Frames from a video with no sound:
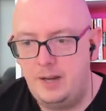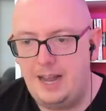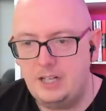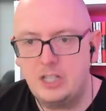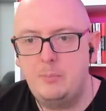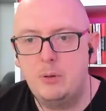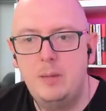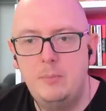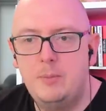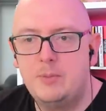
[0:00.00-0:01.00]
actually
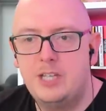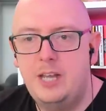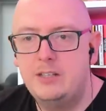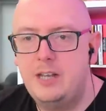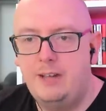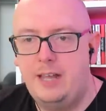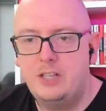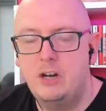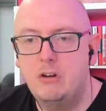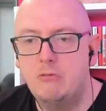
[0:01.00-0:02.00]
Premium and Sales
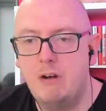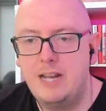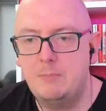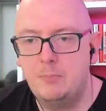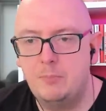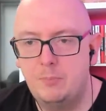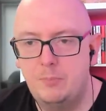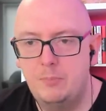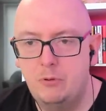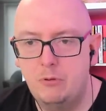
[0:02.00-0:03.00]
Navigator are
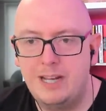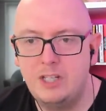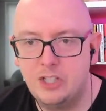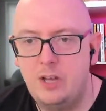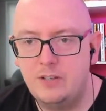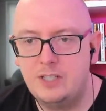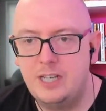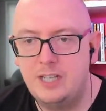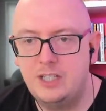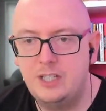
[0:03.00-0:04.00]
great
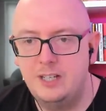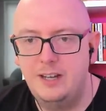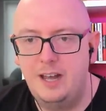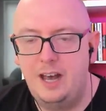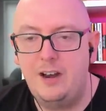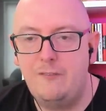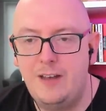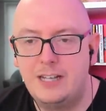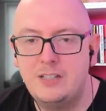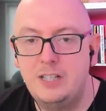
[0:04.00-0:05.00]
services, and
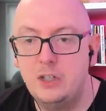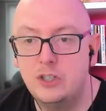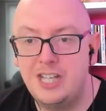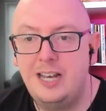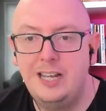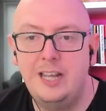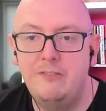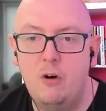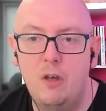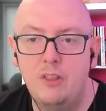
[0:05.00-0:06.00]
effectively you're selling it
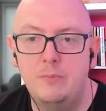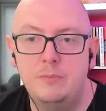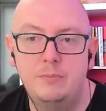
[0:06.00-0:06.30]
for them.